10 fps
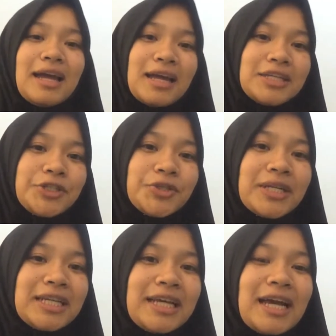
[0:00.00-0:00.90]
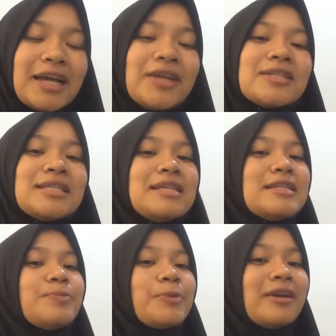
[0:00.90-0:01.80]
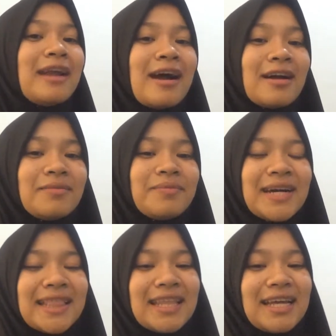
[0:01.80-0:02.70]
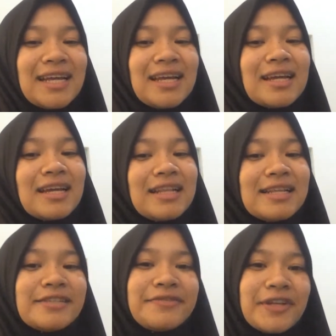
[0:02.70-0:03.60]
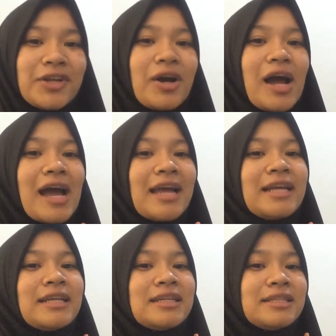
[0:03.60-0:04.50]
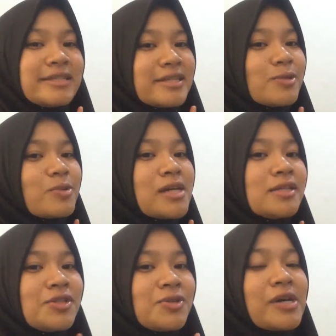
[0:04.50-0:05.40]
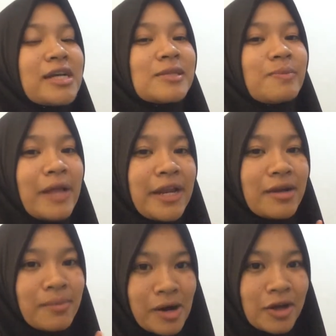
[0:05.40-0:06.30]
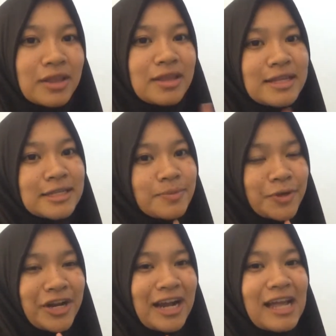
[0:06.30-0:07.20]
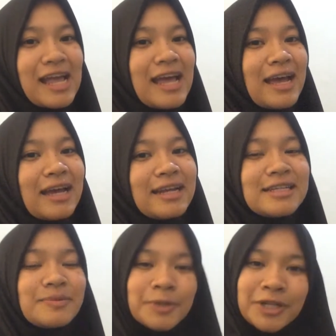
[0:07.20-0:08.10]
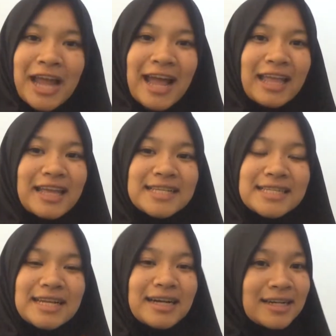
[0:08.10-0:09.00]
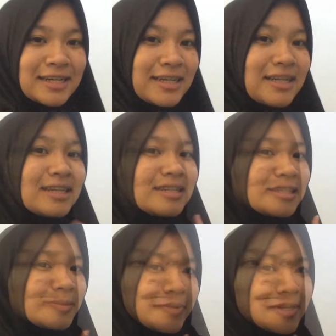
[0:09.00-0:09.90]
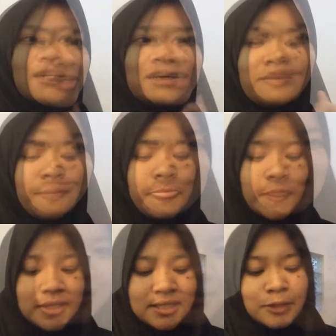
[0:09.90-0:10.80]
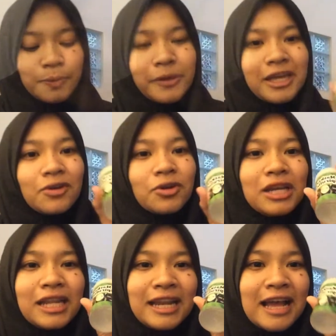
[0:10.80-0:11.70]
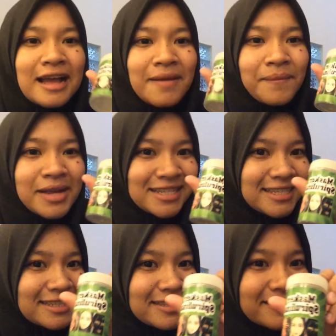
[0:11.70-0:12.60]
Actually, I use this product, but this video I just want to explain about this product. This product is a spirulina mask.